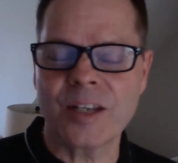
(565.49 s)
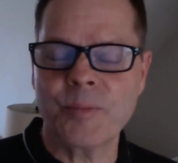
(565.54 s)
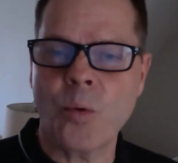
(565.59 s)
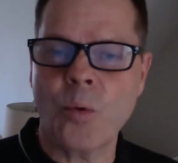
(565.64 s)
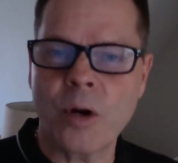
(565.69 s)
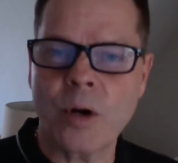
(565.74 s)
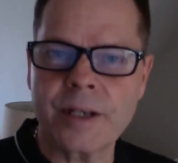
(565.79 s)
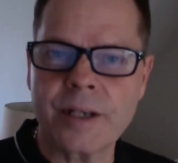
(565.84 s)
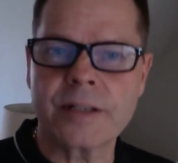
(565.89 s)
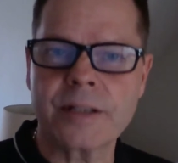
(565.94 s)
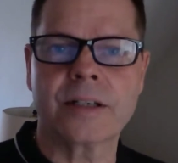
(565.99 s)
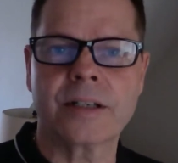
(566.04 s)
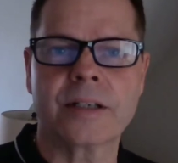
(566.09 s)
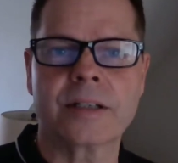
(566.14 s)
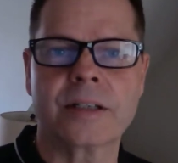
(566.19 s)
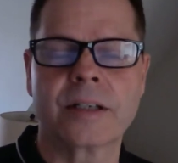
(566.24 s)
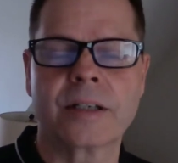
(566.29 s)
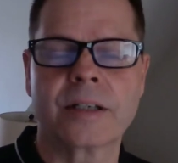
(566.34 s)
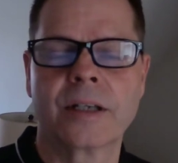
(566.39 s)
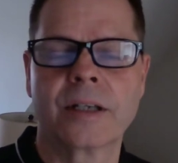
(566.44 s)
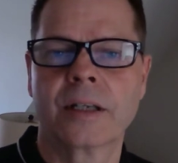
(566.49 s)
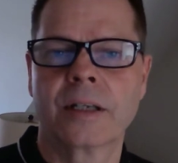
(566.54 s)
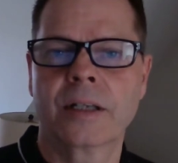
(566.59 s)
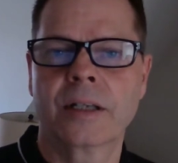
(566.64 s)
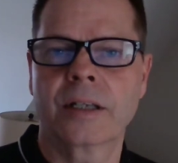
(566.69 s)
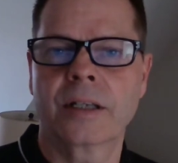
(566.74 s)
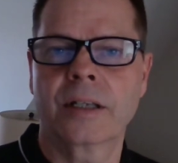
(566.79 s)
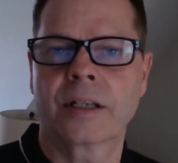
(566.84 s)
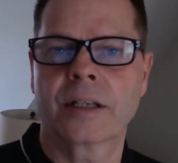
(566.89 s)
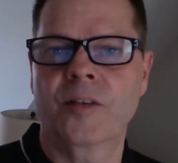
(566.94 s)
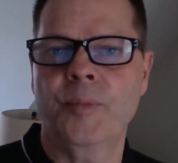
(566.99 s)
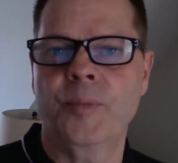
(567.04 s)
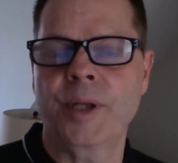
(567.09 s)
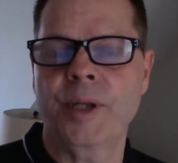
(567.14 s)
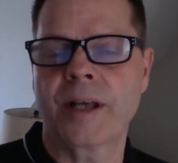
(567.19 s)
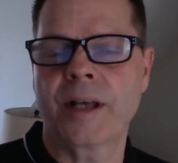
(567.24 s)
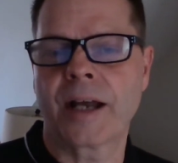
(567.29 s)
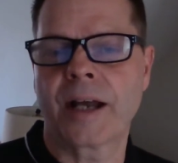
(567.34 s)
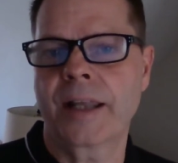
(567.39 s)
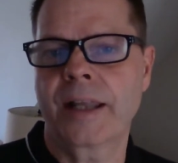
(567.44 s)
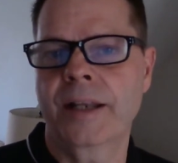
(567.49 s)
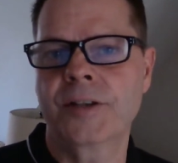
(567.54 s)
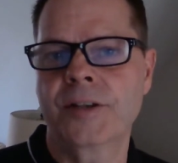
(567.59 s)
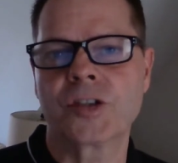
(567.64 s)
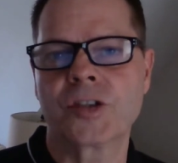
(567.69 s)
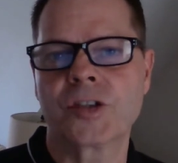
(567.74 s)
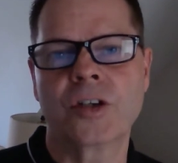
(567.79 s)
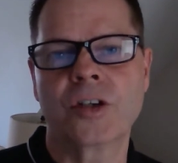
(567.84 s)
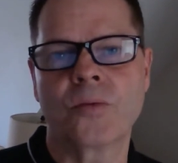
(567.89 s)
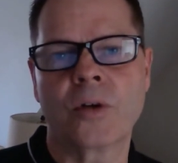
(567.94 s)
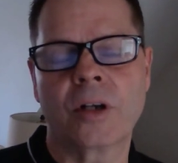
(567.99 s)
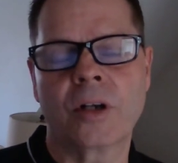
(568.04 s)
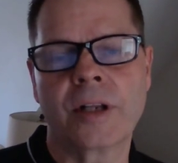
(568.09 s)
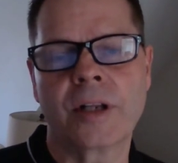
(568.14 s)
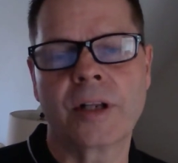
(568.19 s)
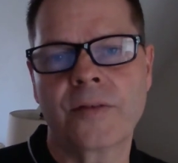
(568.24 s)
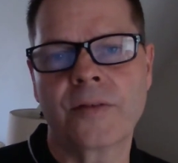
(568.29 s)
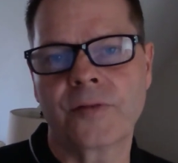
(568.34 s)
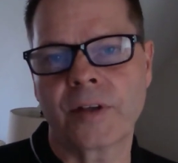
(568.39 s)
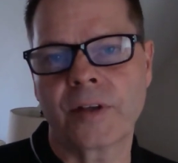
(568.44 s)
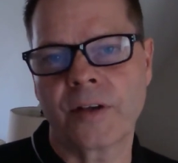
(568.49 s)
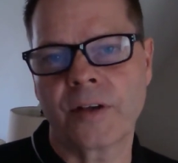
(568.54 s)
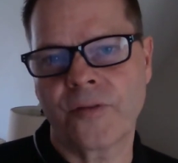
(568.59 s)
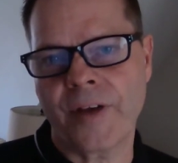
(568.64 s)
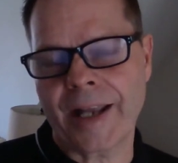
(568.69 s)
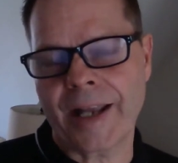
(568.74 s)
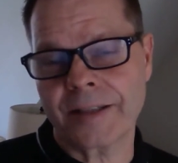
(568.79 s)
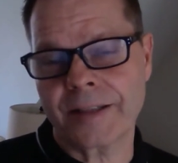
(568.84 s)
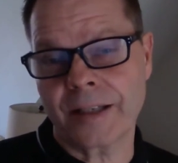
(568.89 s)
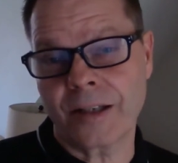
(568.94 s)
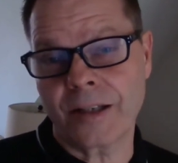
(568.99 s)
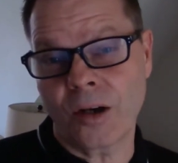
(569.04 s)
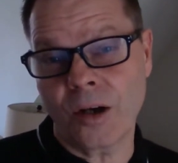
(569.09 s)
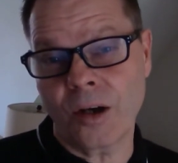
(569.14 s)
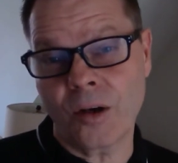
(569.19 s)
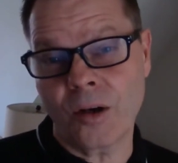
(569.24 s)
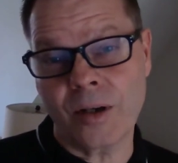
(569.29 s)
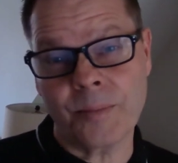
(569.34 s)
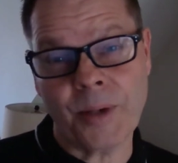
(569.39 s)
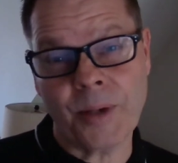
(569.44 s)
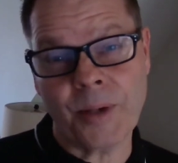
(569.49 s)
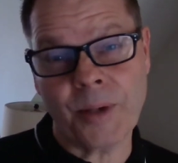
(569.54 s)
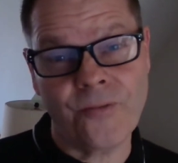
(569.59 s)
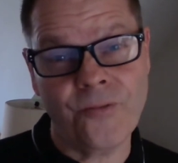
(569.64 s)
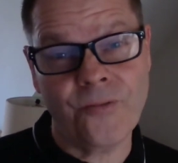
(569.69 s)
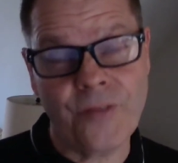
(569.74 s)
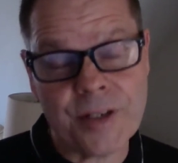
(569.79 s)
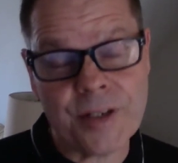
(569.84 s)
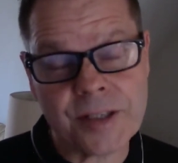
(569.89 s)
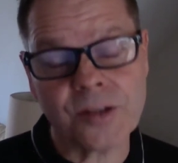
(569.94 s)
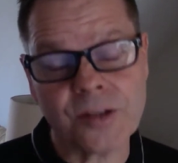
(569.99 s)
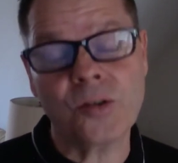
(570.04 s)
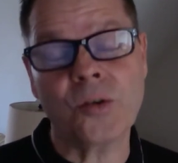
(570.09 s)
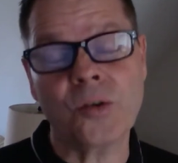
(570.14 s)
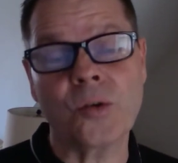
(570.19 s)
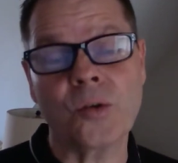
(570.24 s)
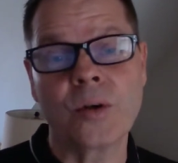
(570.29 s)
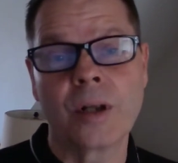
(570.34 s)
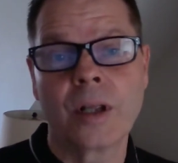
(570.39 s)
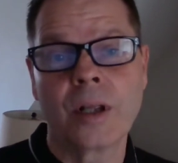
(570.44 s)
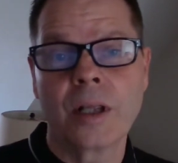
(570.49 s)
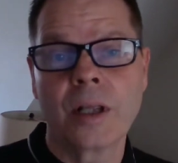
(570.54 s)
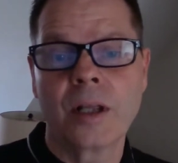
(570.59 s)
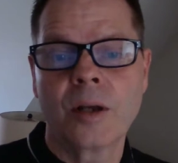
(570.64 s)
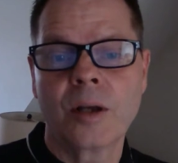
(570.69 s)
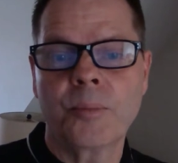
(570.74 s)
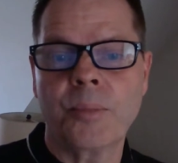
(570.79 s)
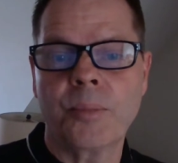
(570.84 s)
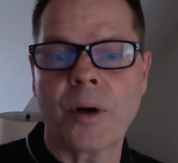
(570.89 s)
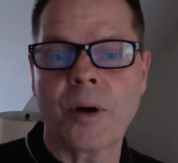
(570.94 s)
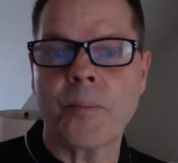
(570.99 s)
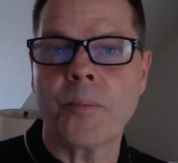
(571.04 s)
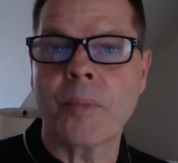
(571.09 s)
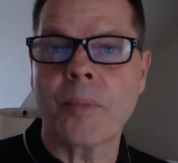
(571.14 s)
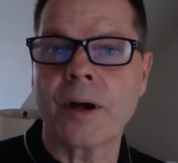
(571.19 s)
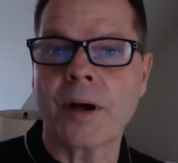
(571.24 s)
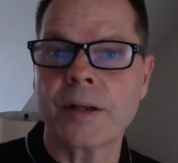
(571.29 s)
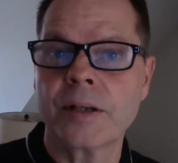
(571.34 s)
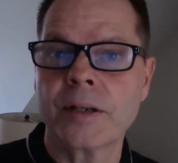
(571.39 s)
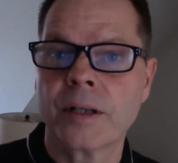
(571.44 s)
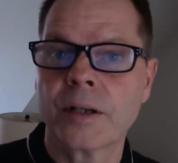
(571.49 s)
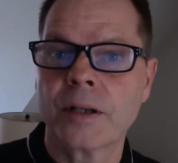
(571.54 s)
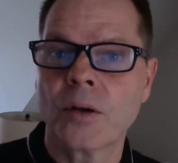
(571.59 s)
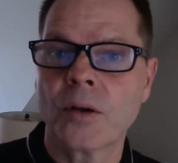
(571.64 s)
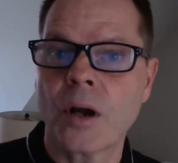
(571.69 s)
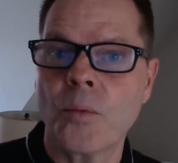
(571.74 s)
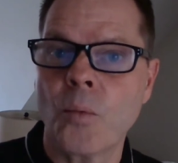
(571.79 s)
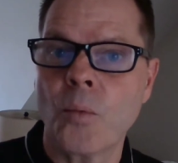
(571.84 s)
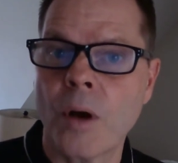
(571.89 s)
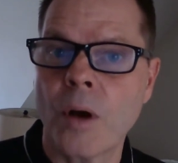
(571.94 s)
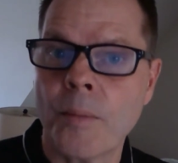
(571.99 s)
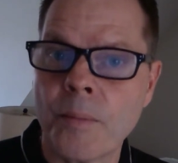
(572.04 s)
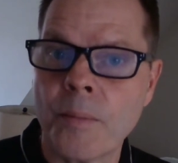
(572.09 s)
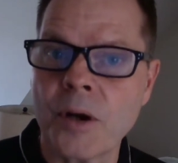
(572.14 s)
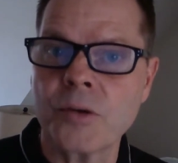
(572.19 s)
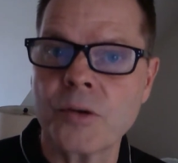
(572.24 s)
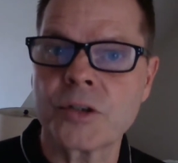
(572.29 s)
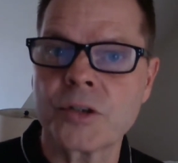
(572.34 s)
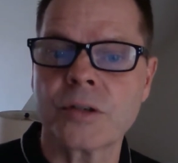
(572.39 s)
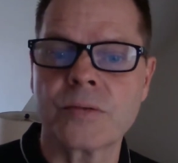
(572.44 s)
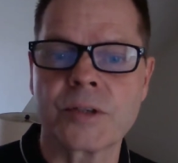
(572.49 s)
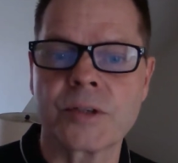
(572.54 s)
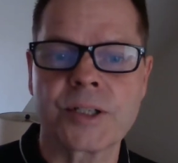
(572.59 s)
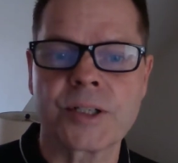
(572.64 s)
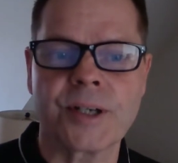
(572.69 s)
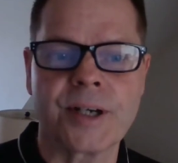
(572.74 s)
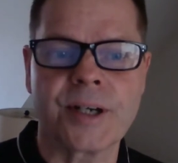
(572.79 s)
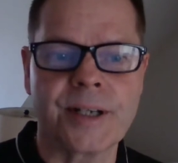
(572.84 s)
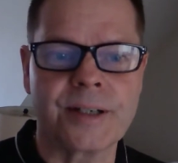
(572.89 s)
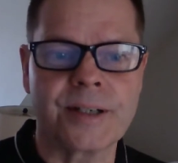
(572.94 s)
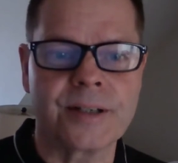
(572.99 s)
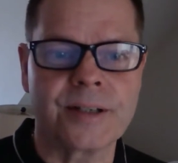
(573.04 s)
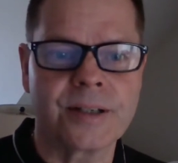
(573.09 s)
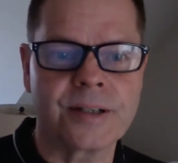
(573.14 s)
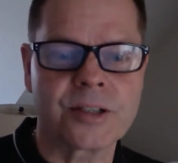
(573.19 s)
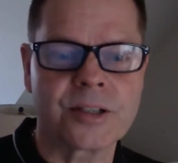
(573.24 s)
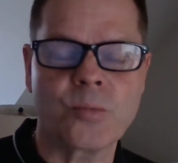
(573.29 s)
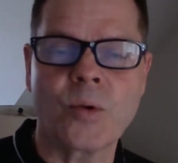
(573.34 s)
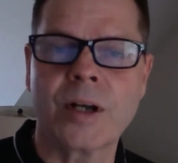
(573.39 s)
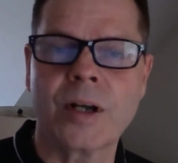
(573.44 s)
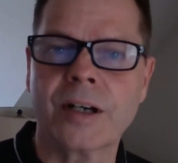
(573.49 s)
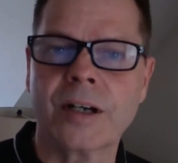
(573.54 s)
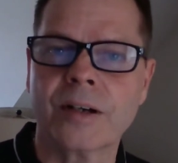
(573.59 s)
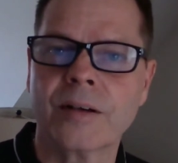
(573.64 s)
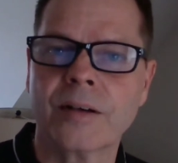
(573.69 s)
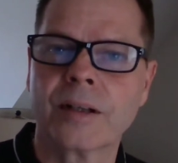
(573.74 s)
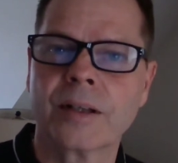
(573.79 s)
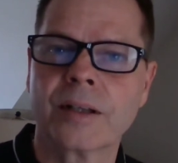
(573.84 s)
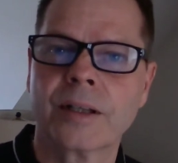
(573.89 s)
But what it did, it gave me that instant relief that affected not only my physical, but my emotional side as well.